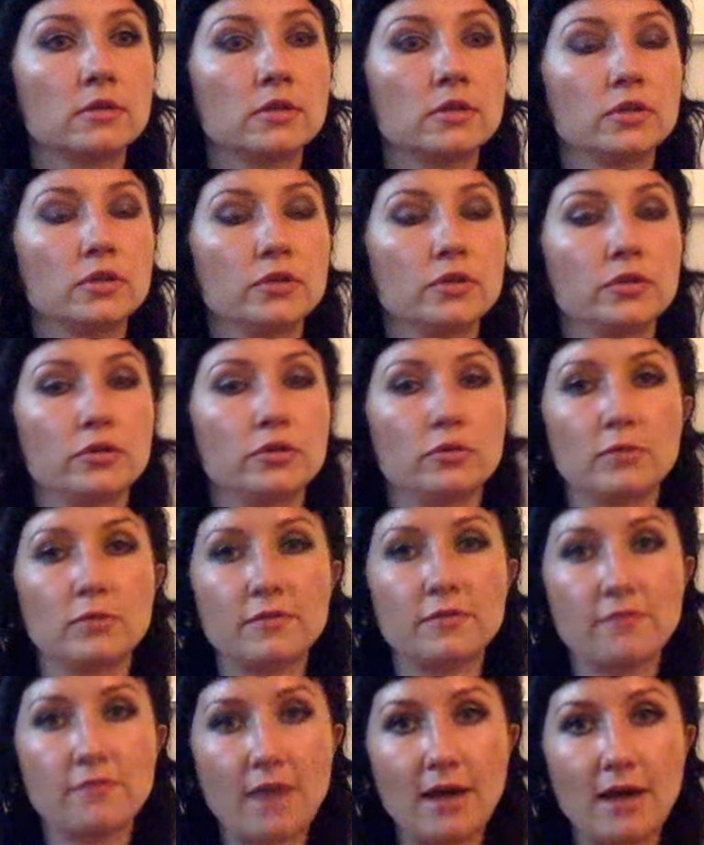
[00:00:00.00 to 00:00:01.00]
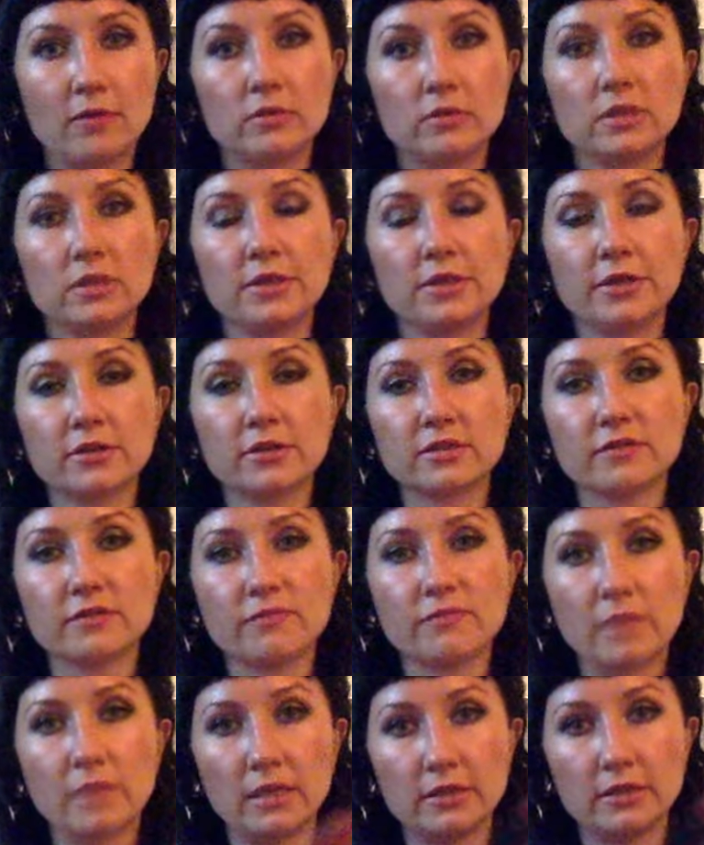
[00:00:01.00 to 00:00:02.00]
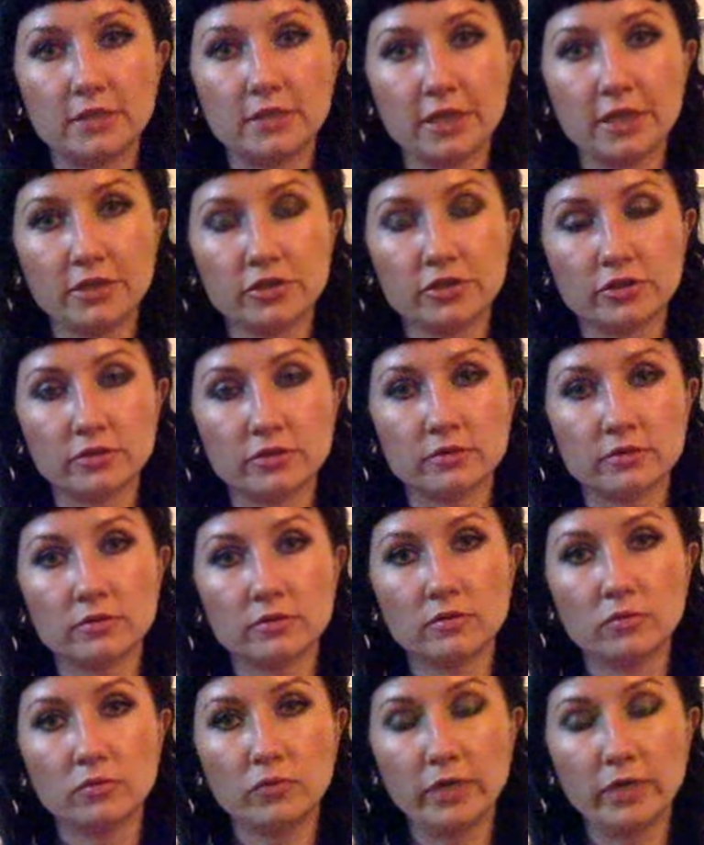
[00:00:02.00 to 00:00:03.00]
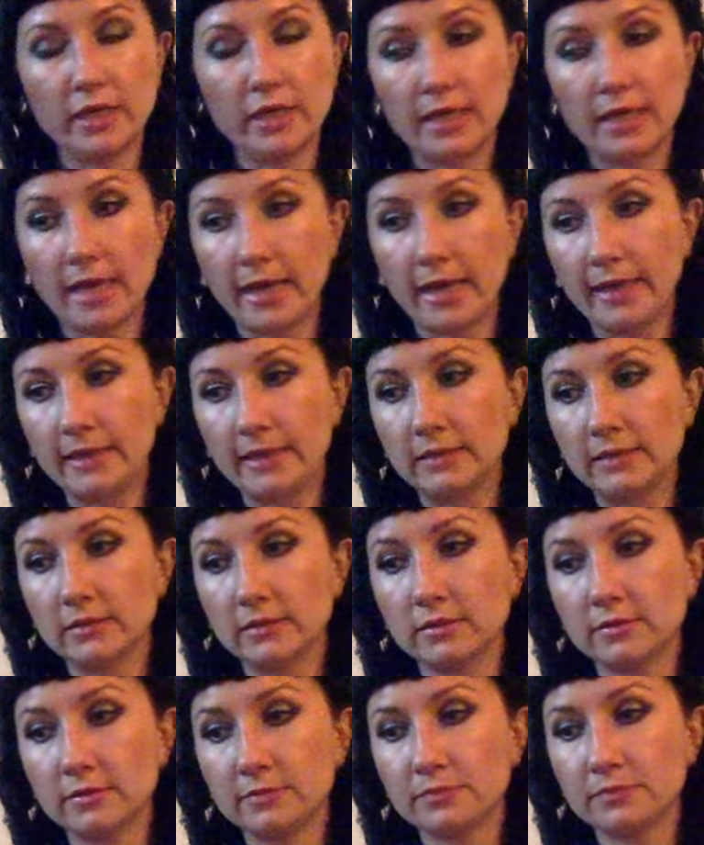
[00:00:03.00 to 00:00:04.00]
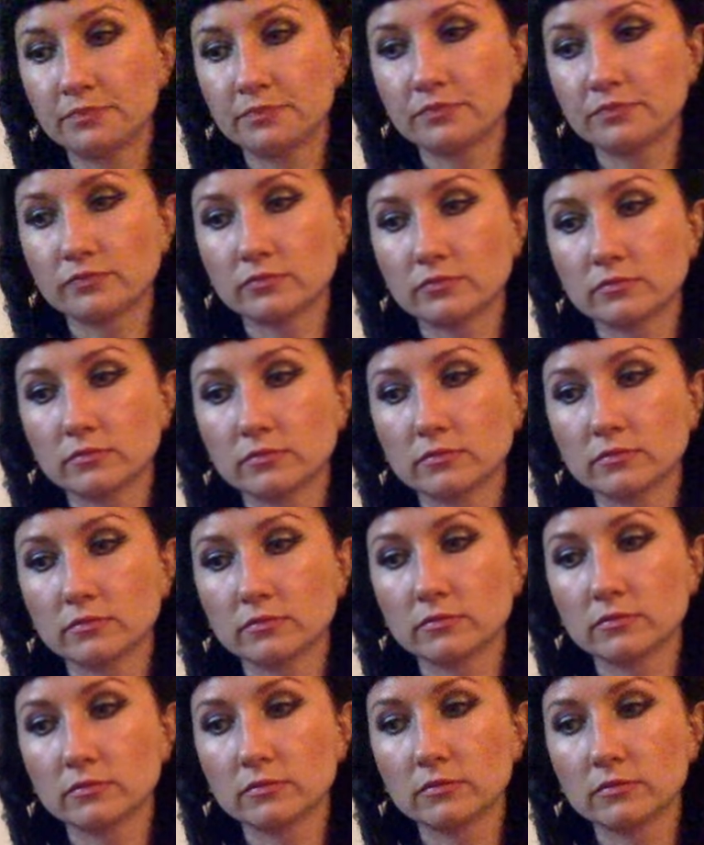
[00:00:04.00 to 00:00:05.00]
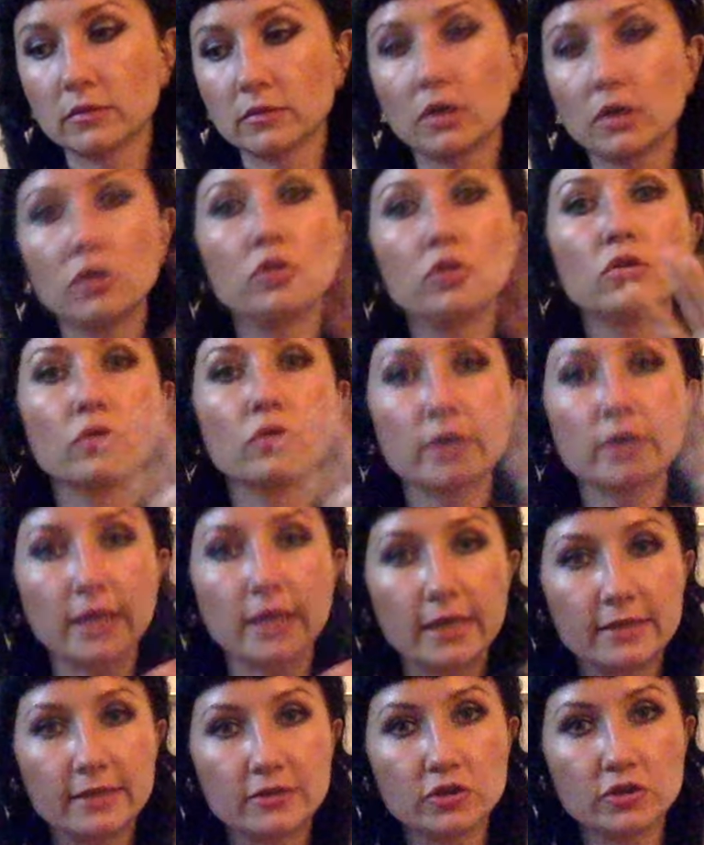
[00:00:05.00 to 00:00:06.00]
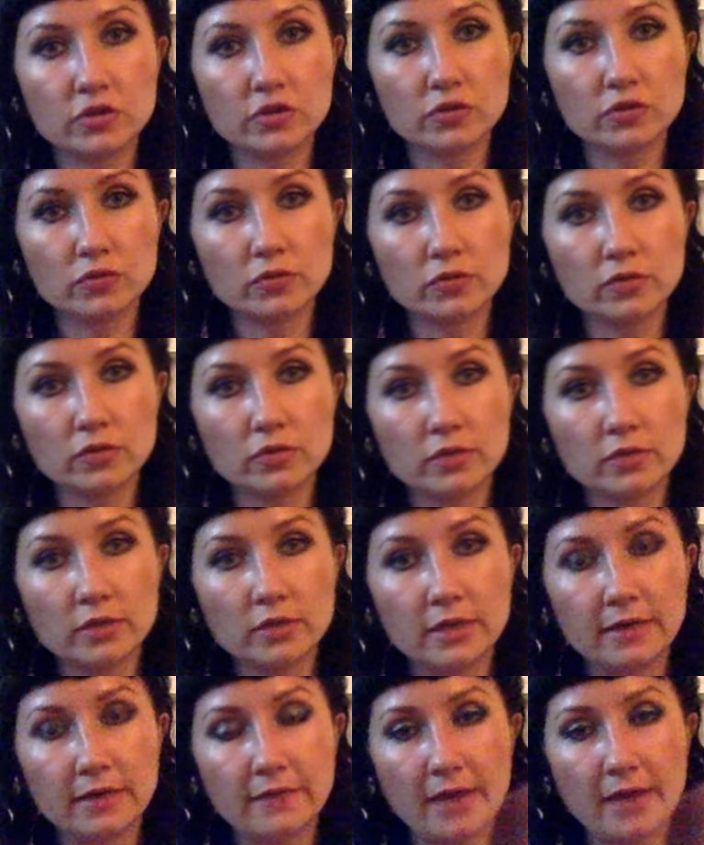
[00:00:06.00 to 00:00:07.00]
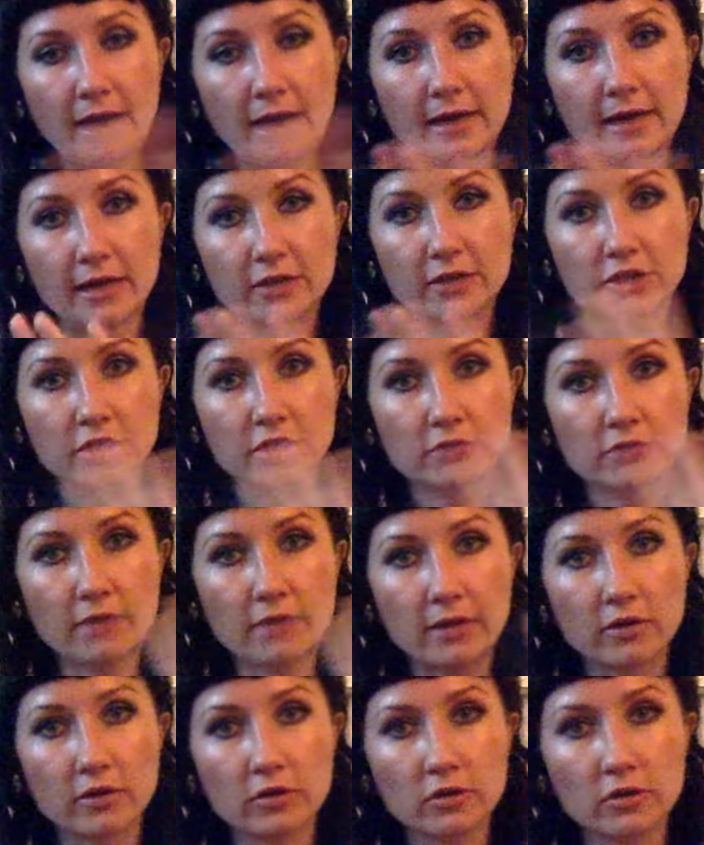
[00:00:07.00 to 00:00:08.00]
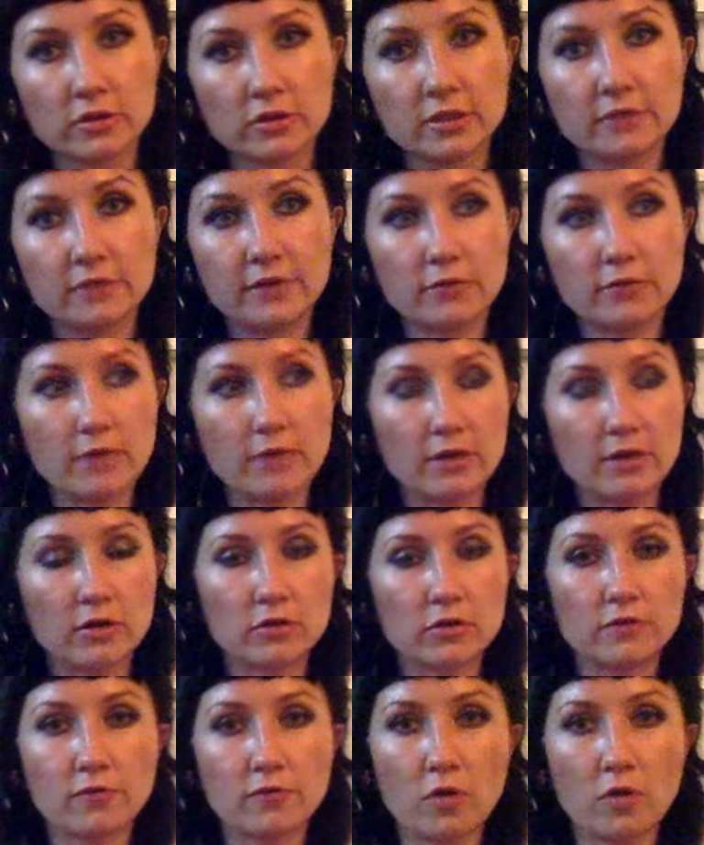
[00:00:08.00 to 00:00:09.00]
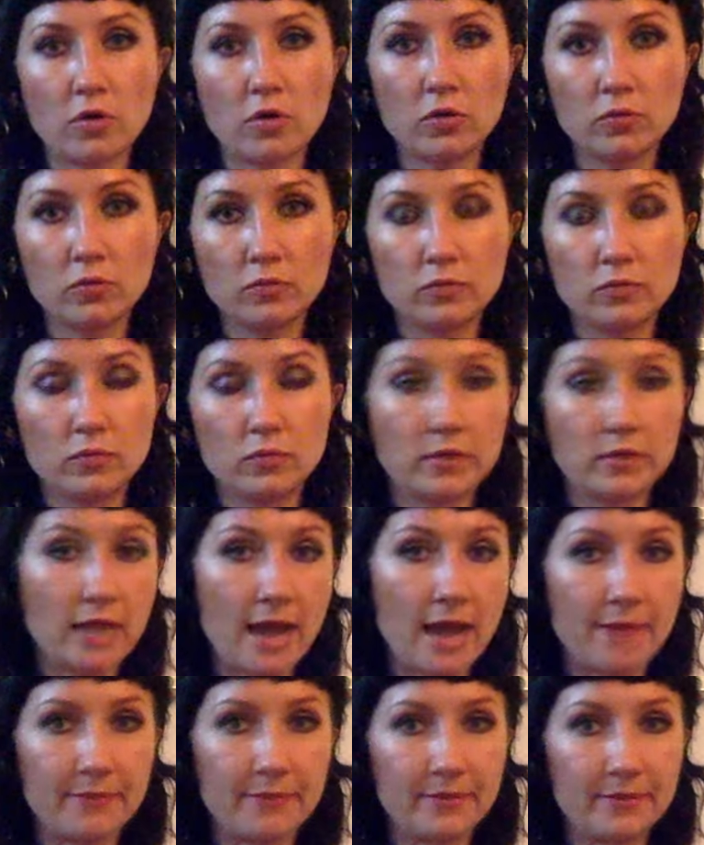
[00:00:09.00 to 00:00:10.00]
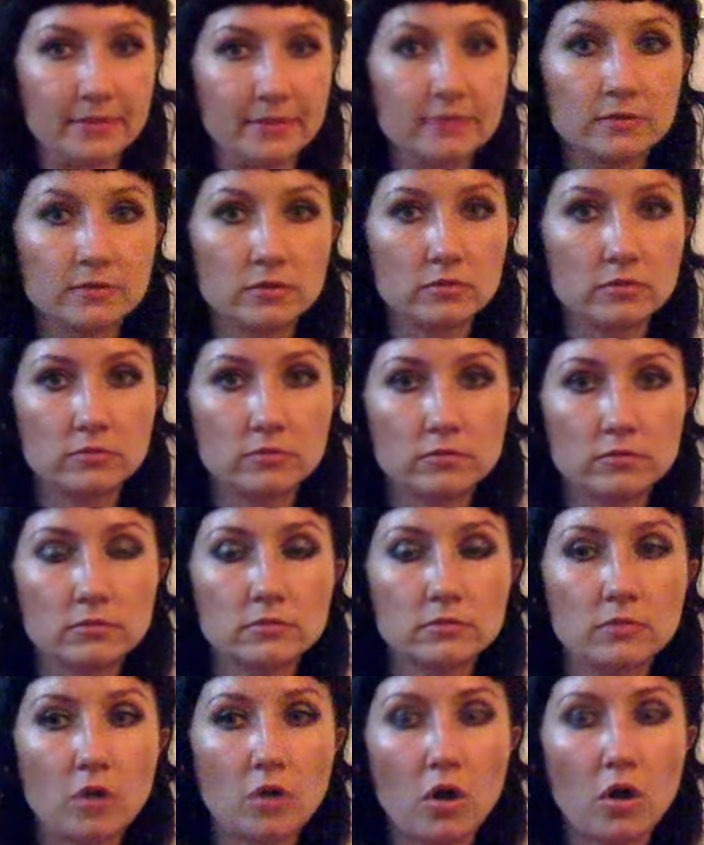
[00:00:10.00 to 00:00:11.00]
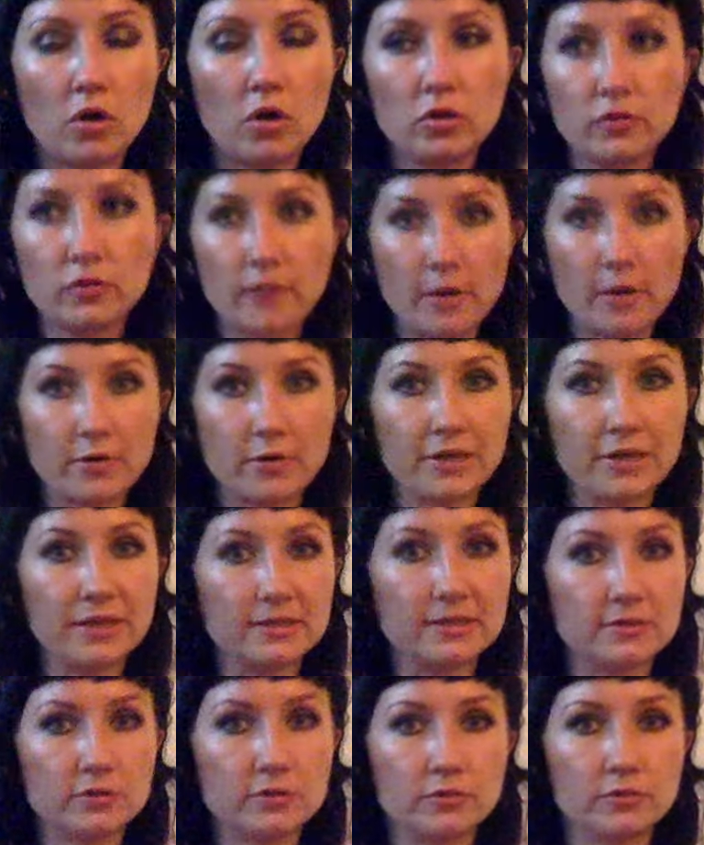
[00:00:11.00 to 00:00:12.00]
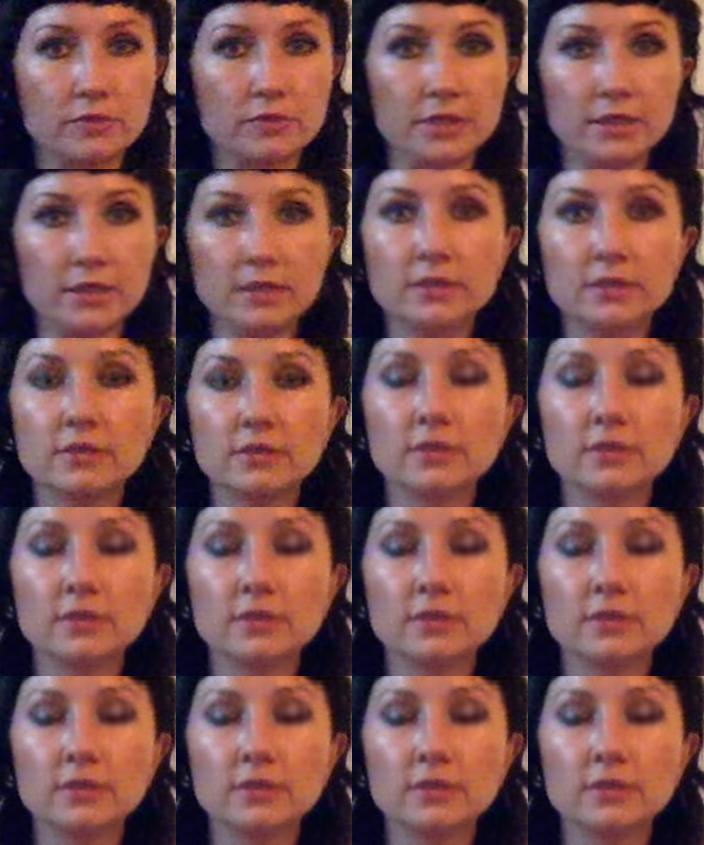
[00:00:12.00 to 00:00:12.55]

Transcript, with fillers: you know without years of meditation we can look into the akashic record the record of all what happened all of our history